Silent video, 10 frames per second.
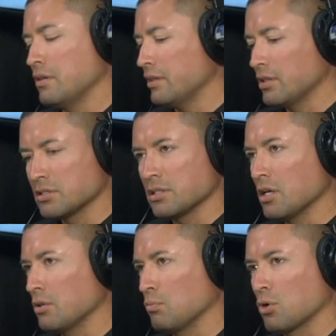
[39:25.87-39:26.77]
That doesn't
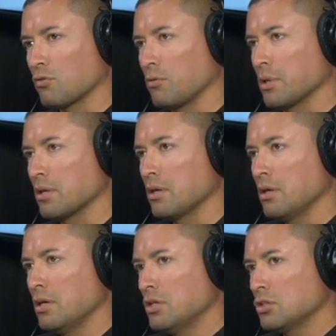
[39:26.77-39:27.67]
work for me,
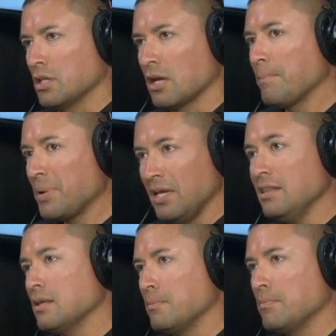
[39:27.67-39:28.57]
and I'm
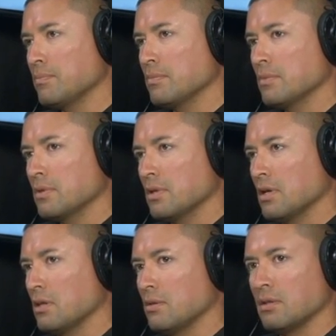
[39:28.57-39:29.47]
paying them
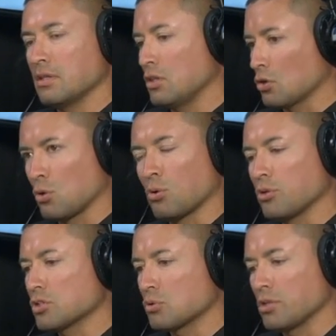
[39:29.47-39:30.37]
and the
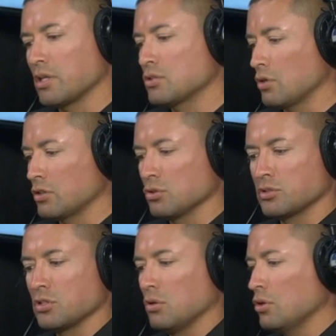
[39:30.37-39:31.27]
corona's going I I, t- I told
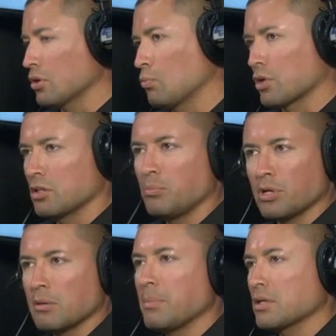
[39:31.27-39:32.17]
Sale, look, we're going to
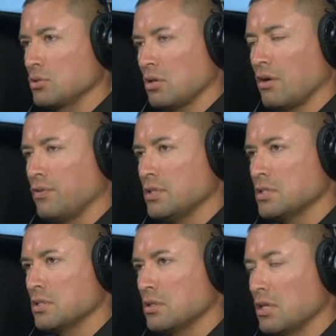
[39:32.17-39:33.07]
bring him back to the
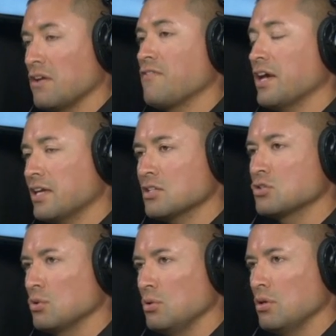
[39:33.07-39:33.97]
office. If I get
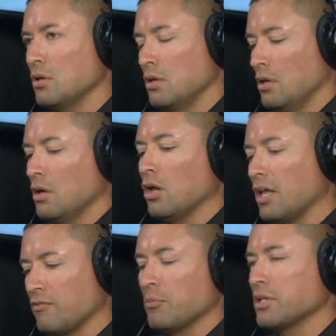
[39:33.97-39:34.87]
sued, I'll
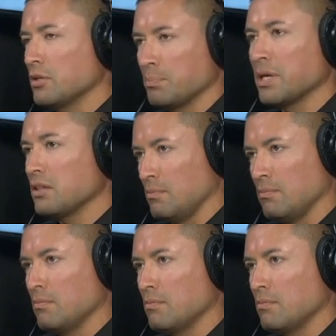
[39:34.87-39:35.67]
have money to pay them.